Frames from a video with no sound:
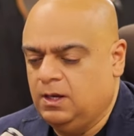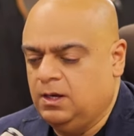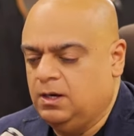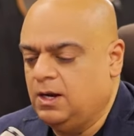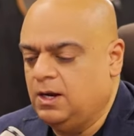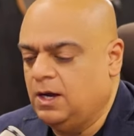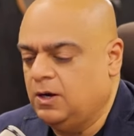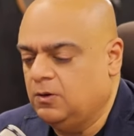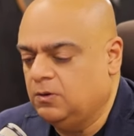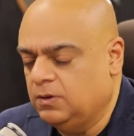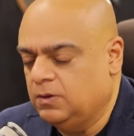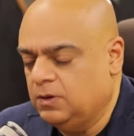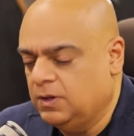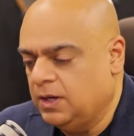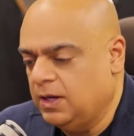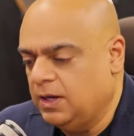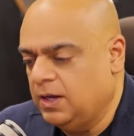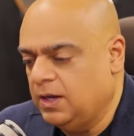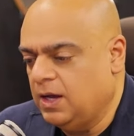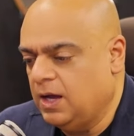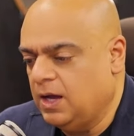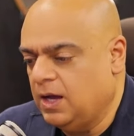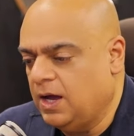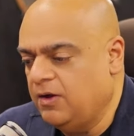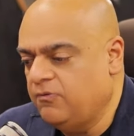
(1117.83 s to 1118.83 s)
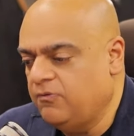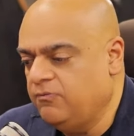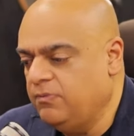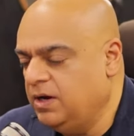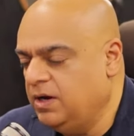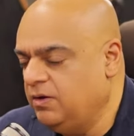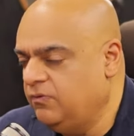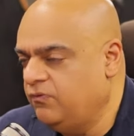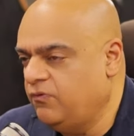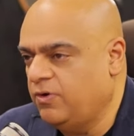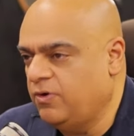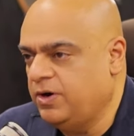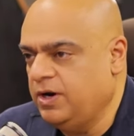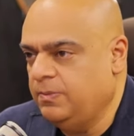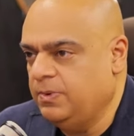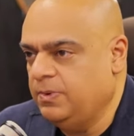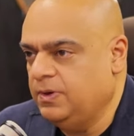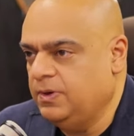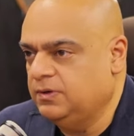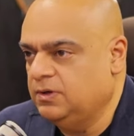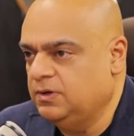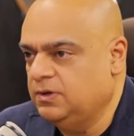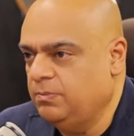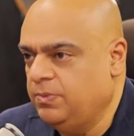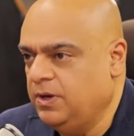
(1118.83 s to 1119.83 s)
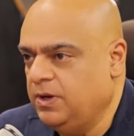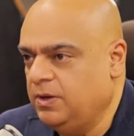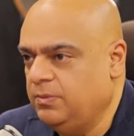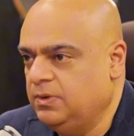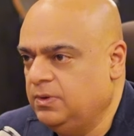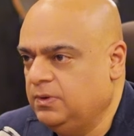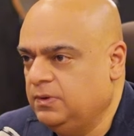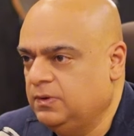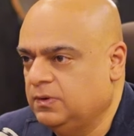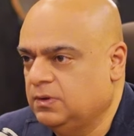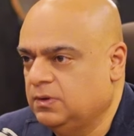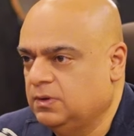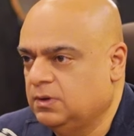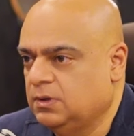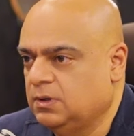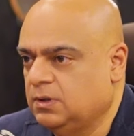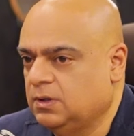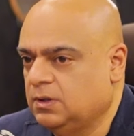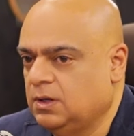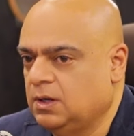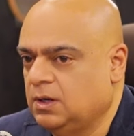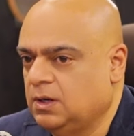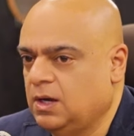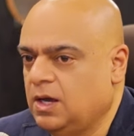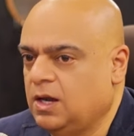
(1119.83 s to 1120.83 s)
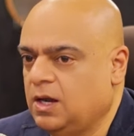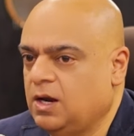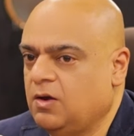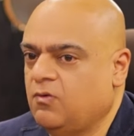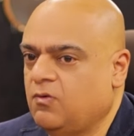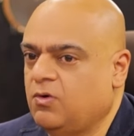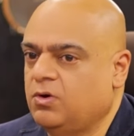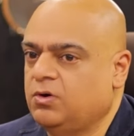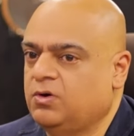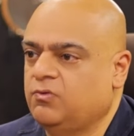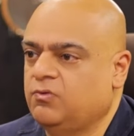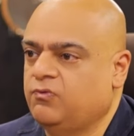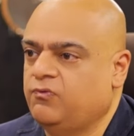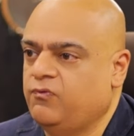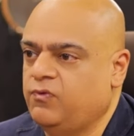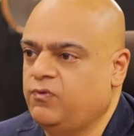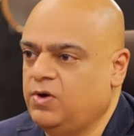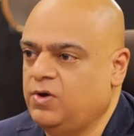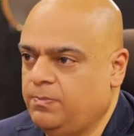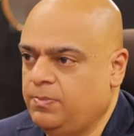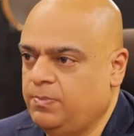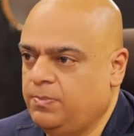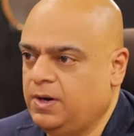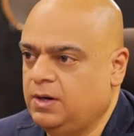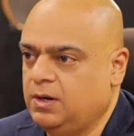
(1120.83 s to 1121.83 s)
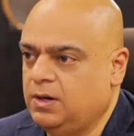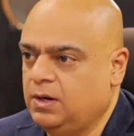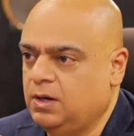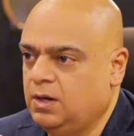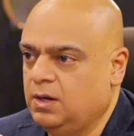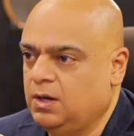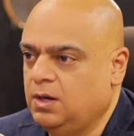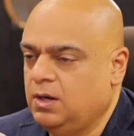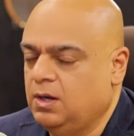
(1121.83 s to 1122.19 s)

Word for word: Now, I've made 40% payments hmm. and I want to flip it.